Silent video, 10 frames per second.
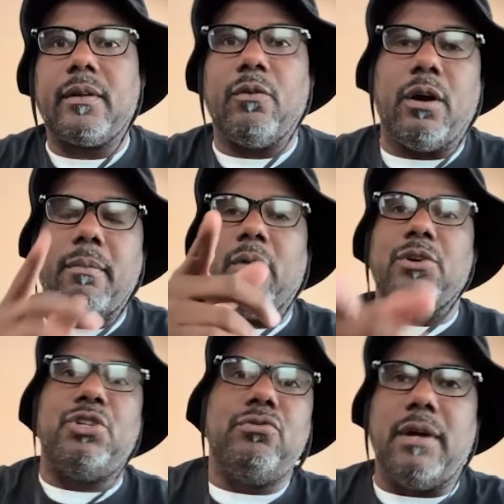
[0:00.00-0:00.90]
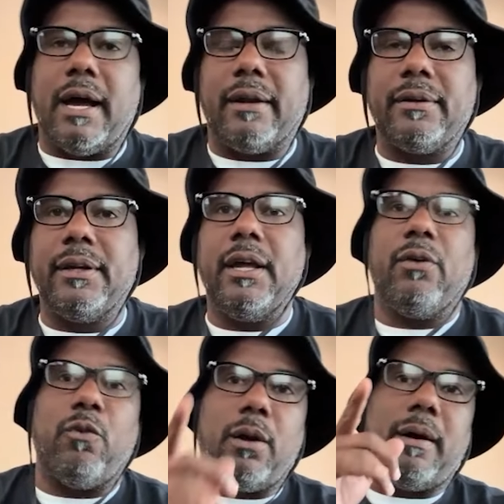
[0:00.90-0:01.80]
Worry about what you got.
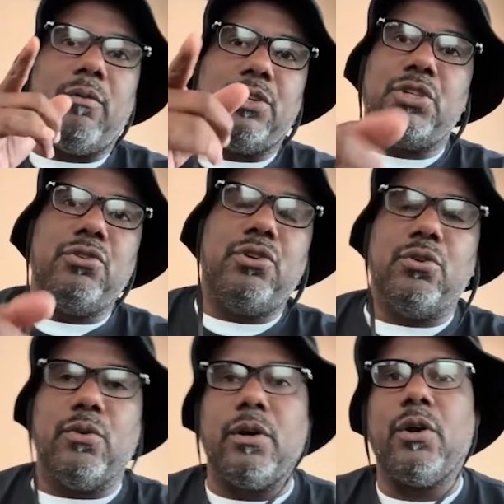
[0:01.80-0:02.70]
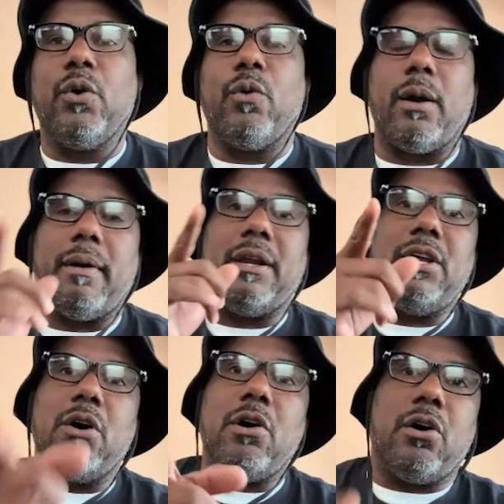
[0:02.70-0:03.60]
Worry about what you doing. Worry about
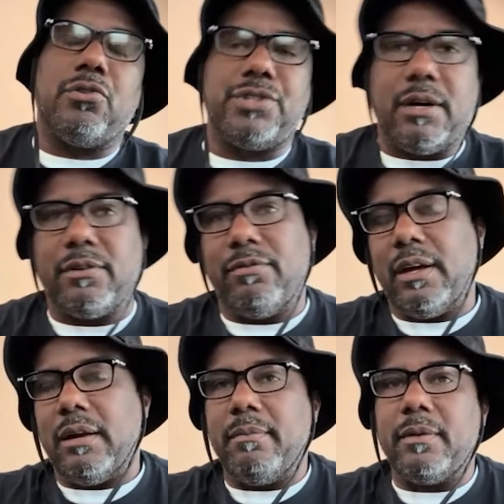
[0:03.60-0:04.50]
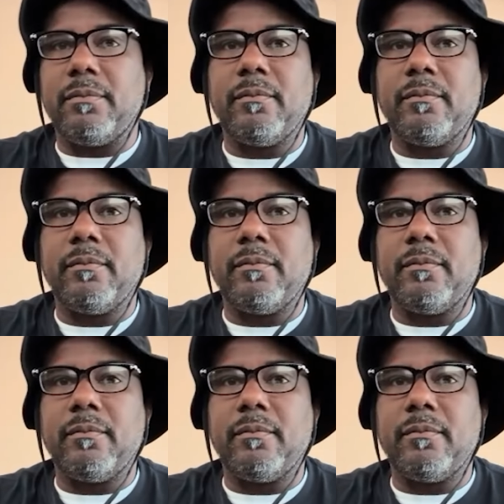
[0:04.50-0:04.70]
your own self-development.